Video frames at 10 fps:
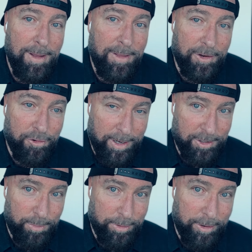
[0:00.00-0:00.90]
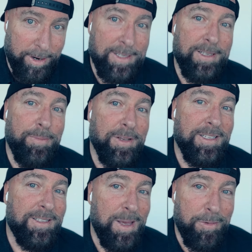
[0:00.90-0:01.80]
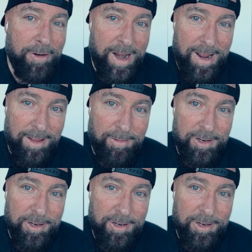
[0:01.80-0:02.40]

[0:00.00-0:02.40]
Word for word: the truck to progress up the steep gradient,